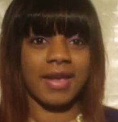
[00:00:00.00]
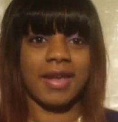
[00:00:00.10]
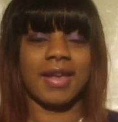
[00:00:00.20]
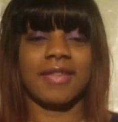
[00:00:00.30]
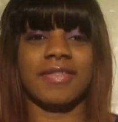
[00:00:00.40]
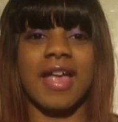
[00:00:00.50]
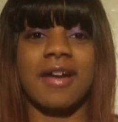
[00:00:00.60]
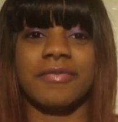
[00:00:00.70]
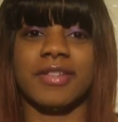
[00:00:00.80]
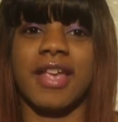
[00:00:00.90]
And the
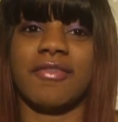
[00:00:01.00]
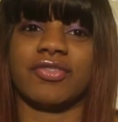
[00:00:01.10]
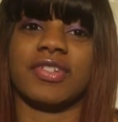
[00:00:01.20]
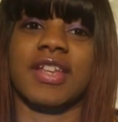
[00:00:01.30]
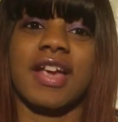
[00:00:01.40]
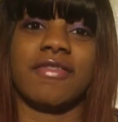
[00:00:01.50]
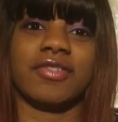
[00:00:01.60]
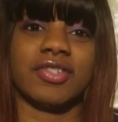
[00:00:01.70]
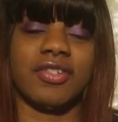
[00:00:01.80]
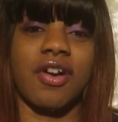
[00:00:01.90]
outfit I have on today, I have
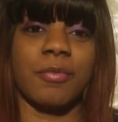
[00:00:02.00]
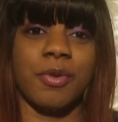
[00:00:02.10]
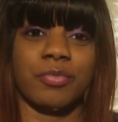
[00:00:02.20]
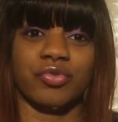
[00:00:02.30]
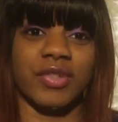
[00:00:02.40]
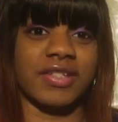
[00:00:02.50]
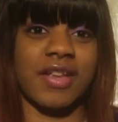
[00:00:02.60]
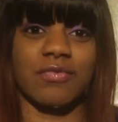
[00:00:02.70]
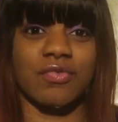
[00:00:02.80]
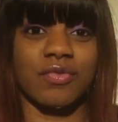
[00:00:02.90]
on this dark purple
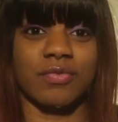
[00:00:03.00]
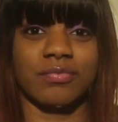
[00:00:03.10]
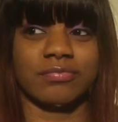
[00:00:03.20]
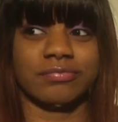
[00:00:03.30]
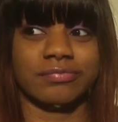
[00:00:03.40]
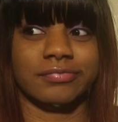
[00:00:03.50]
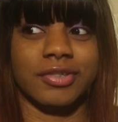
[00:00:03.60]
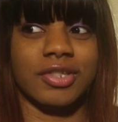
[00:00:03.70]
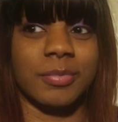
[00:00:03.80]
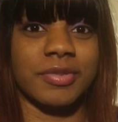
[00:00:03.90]
dress I've worn
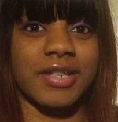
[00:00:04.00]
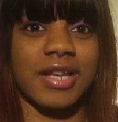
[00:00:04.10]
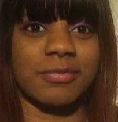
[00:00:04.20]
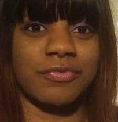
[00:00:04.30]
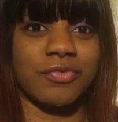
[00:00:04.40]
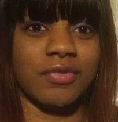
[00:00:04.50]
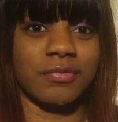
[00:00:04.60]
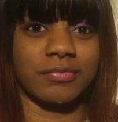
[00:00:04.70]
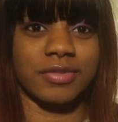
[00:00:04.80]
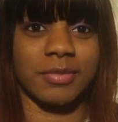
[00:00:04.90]
a couple of times
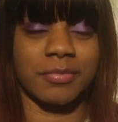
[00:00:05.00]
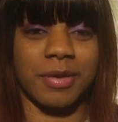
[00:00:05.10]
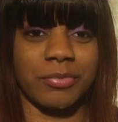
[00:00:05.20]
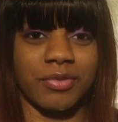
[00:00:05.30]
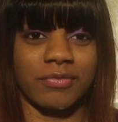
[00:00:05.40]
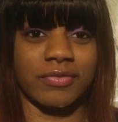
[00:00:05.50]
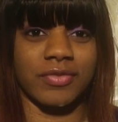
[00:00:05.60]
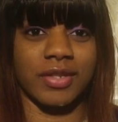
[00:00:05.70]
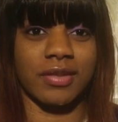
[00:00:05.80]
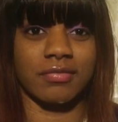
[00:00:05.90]
before in some of my previous
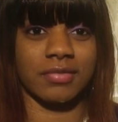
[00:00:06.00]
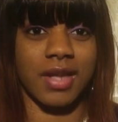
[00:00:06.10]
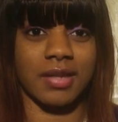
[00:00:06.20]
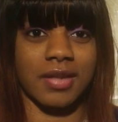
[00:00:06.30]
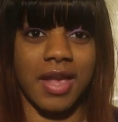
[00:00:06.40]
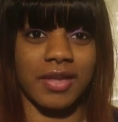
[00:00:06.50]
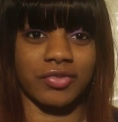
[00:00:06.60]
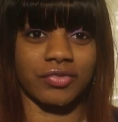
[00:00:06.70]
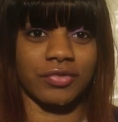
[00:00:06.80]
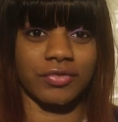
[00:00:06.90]
videos, like
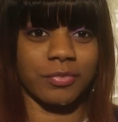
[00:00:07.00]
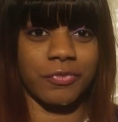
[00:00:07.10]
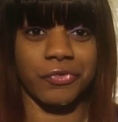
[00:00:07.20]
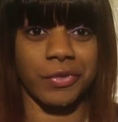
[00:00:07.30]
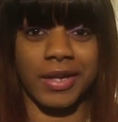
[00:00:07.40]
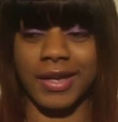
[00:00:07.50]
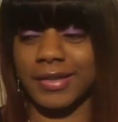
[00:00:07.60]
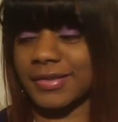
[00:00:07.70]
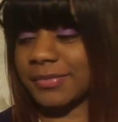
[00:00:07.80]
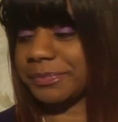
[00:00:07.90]
last year or year before
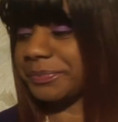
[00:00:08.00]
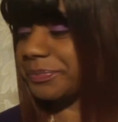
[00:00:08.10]
last.